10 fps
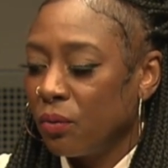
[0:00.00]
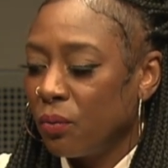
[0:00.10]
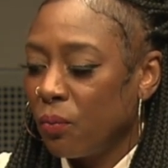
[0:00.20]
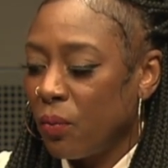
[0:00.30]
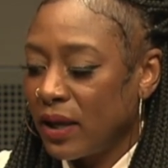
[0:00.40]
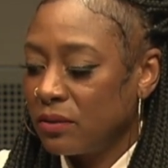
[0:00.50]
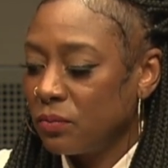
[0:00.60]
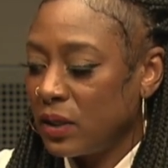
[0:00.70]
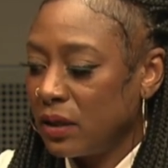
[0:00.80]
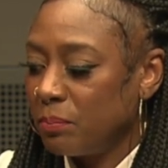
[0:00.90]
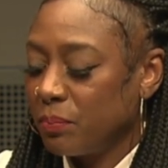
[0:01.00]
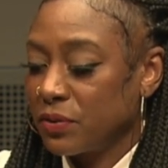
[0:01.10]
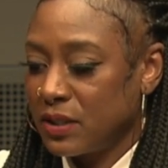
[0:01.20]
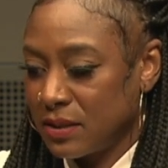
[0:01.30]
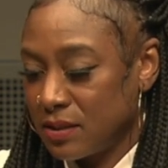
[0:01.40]
When we
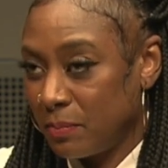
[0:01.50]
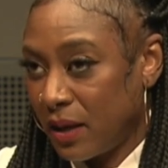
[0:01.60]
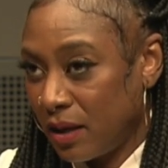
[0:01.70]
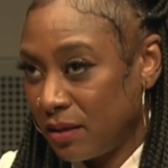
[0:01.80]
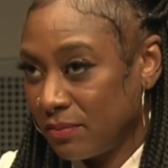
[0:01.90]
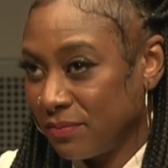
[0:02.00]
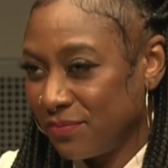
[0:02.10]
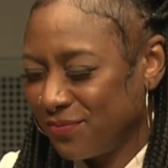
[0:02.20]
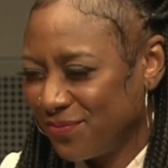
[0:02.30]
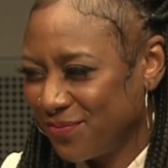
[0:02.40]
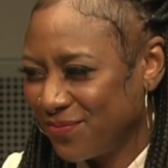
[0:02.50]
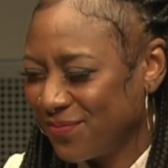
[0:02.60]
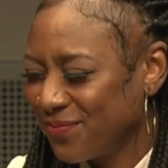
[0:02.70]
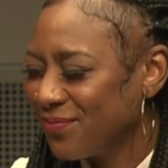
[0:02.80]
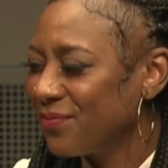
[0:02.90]
participate,
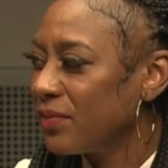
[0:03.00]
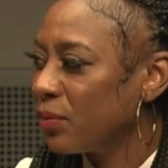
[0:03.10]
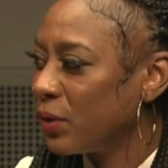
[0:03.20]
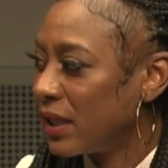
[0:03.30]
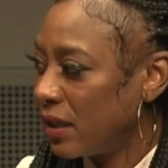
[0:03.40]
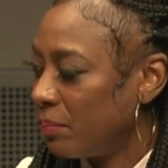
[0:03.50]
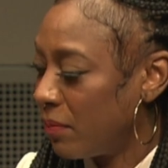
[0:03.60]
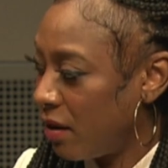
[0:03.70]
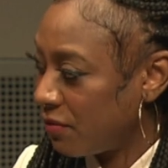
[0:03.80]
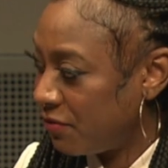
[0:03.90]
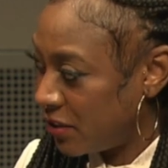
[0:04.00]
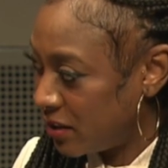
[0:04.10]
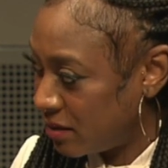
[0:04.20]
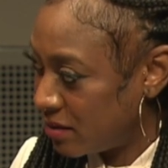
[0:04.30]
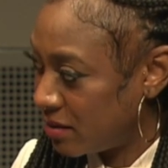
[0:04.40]
we keep our
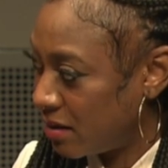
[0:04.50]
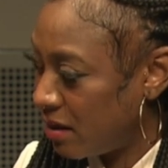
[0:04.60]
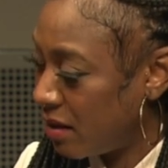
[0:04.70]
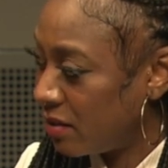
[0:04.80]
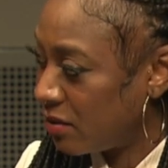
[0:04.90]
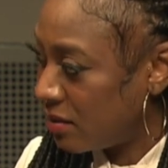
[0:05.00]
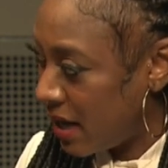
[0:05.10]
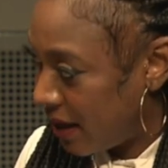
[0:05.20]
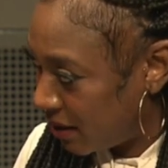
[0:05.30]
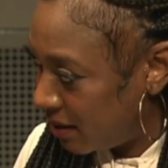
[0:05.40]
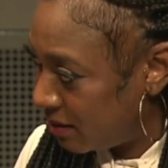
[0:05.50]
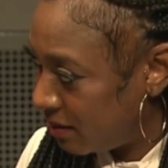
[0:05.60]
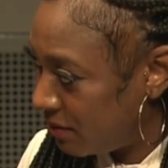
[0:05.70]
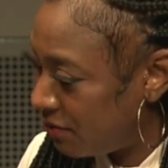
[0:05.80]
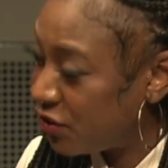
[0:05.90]
foots on their neck.
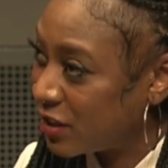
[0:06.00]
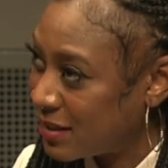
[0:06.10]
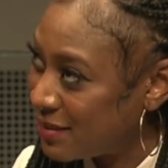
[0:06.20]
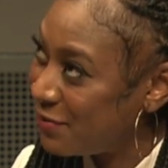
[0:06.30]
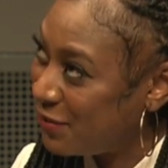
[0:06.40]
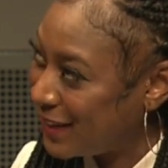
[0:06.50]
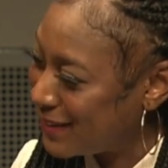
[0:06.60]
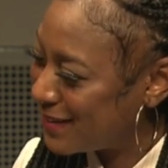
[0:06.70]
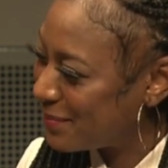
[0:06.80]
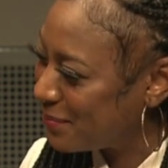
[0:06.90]
Foots, feet.